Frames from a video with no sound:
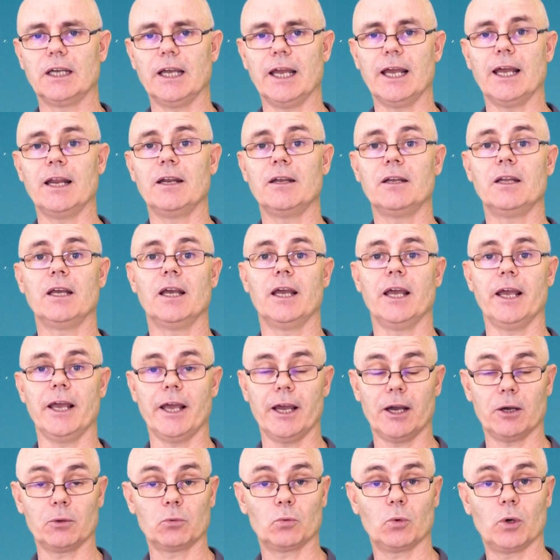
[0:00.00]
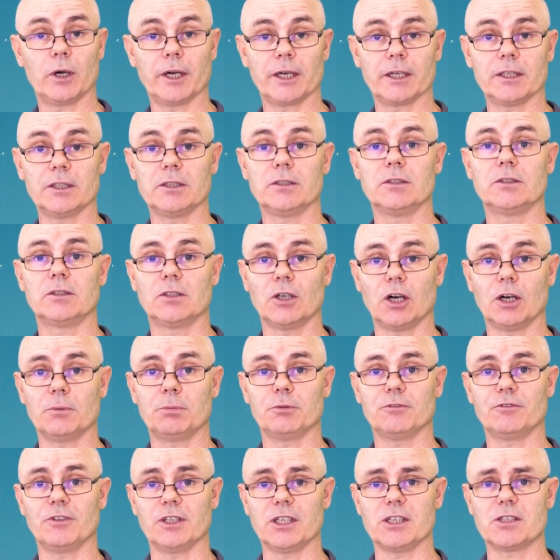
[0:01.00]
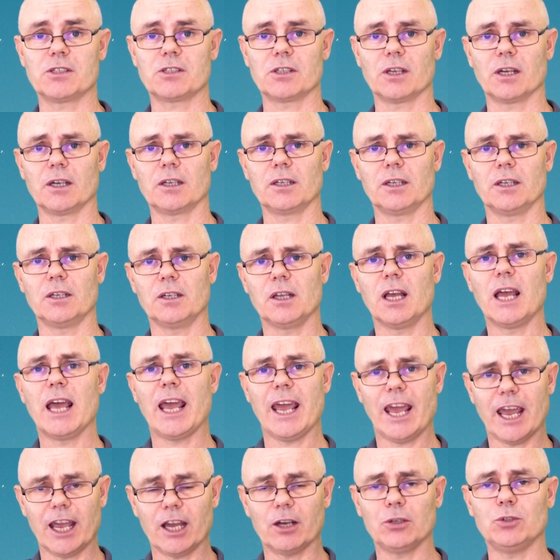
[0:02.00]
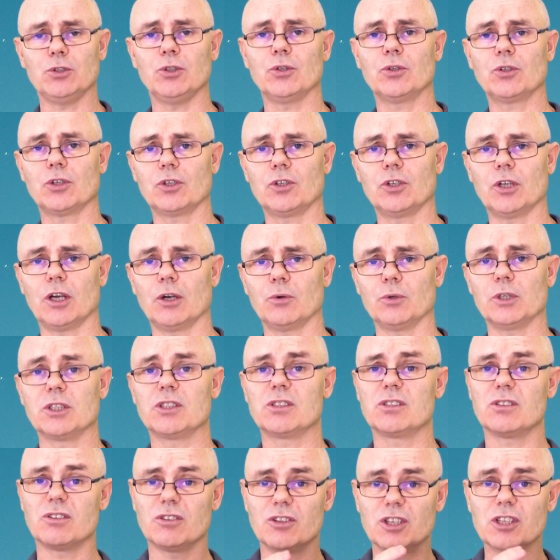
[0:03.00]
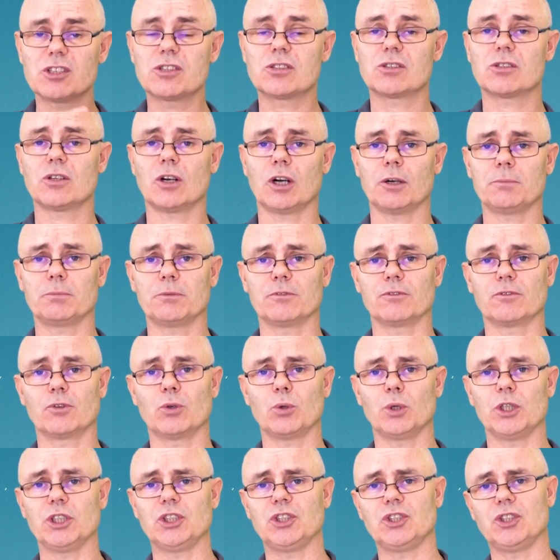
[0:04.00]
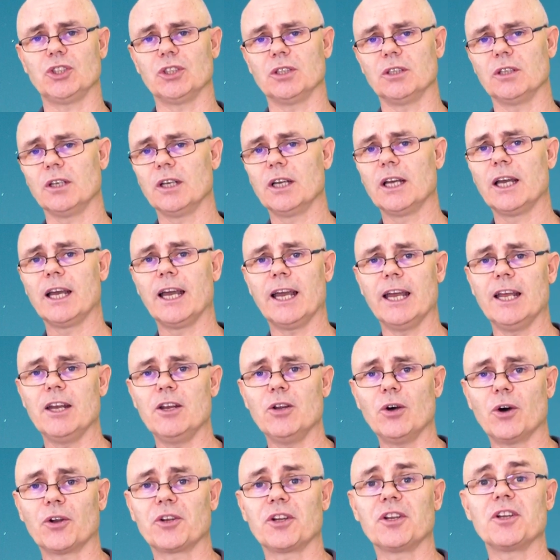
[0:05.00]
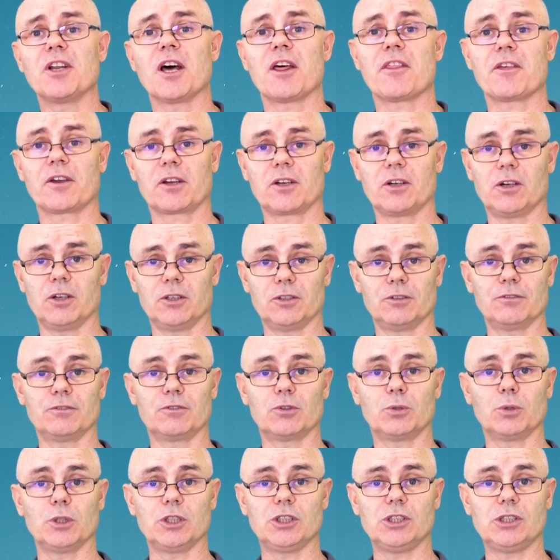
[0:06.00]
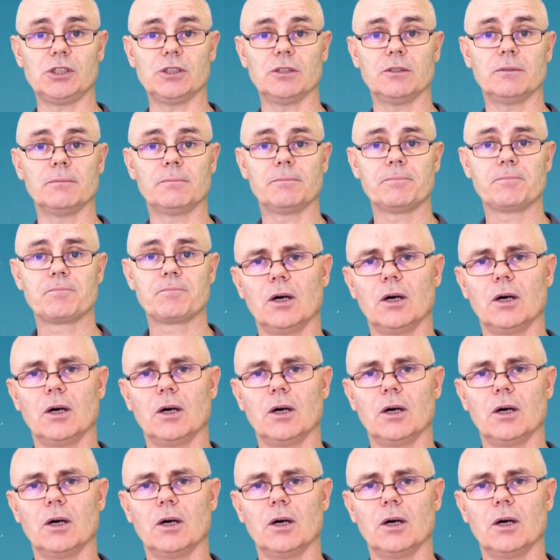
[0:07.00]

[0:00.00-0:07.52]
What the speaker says: an outweigh type of essay and how you can know it's this type of question and not another kind of question.